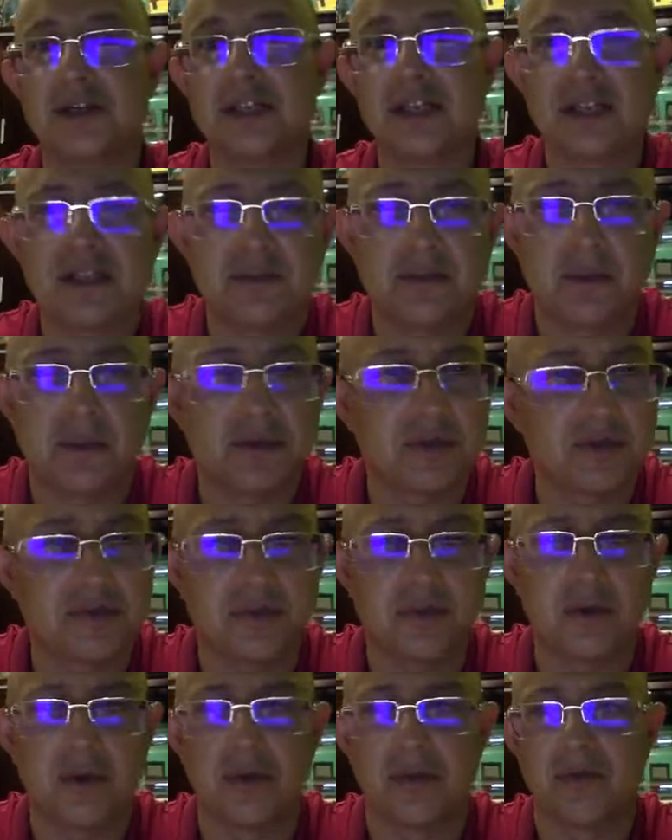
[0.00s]
salesperson,
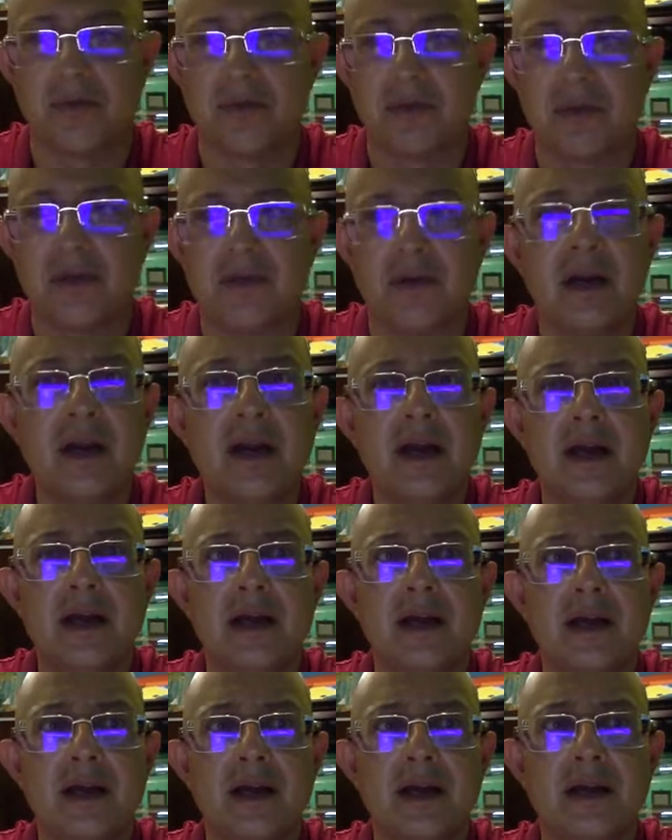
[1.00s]
who call me whatever,
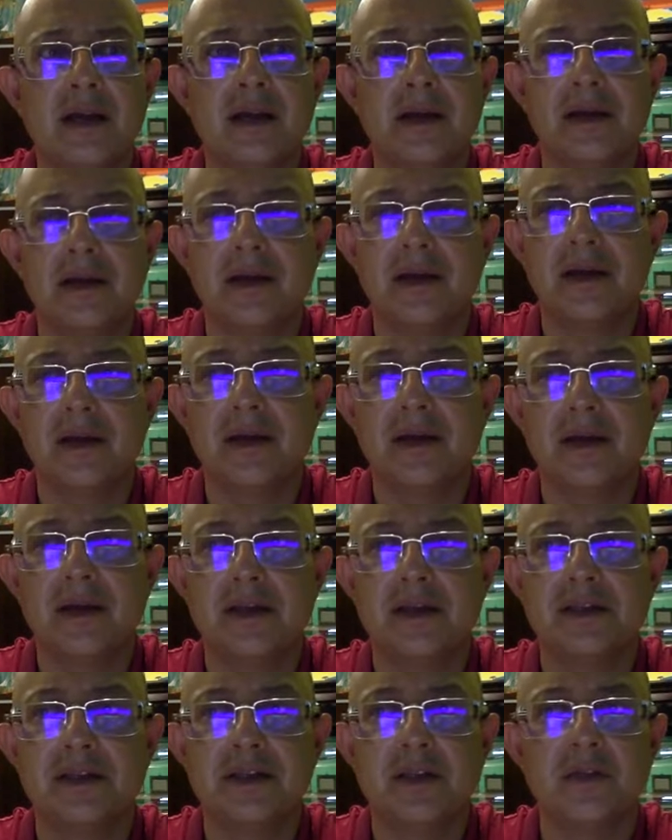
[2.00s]

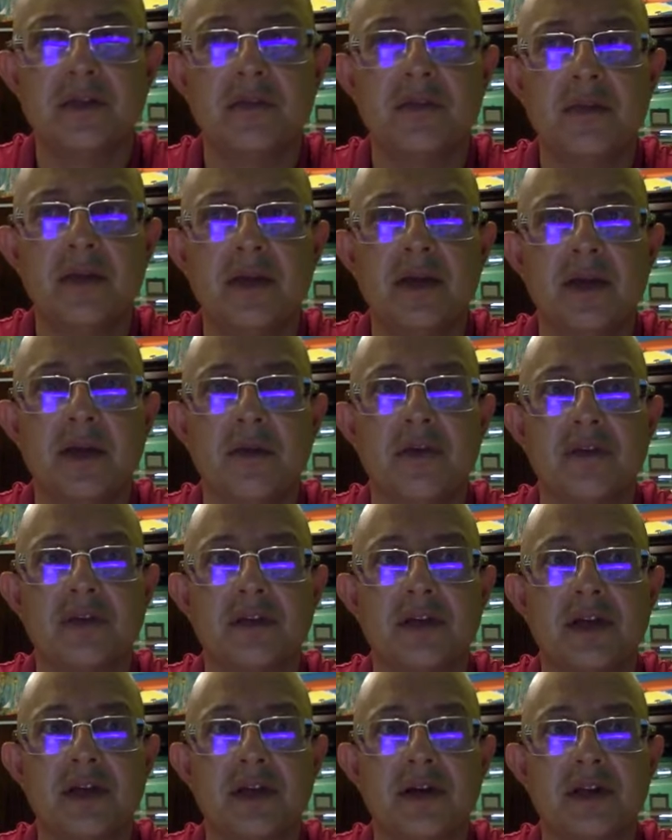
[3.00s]
instead of me over
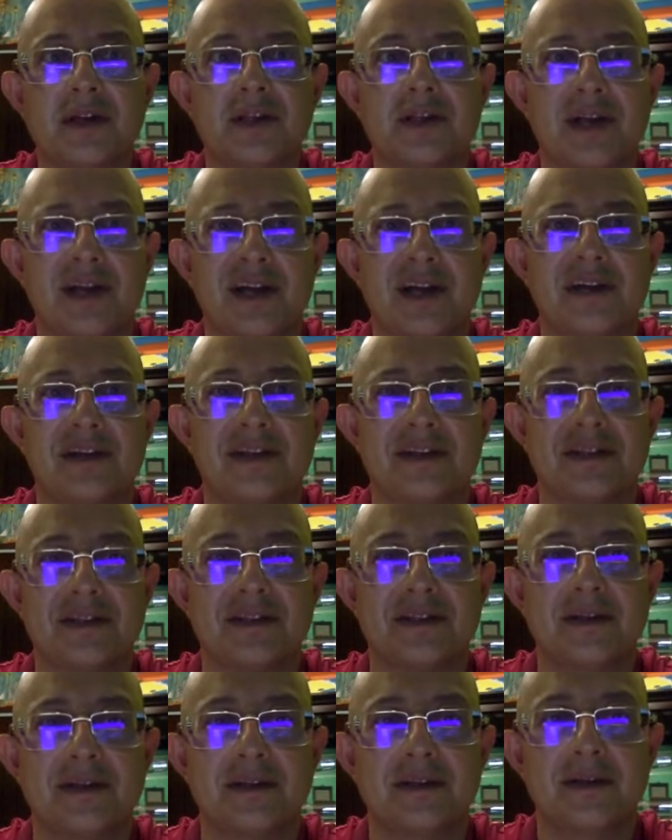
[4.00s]
there, it's an
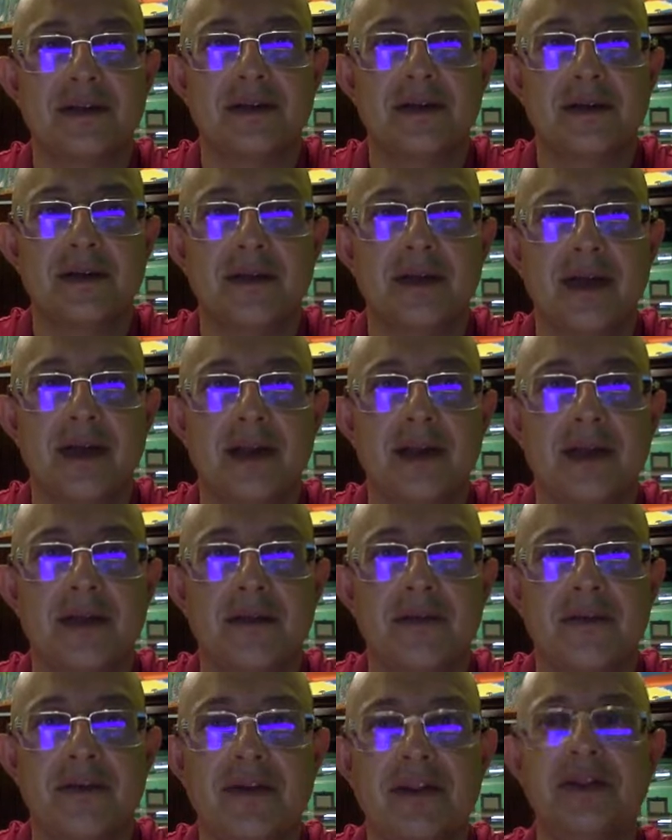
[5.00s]
artist. And
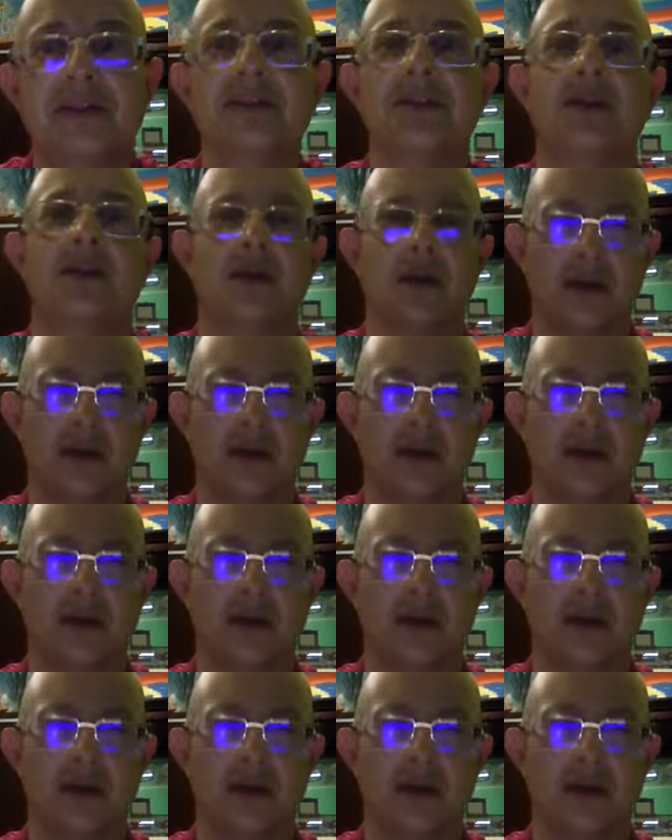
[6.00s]
when he say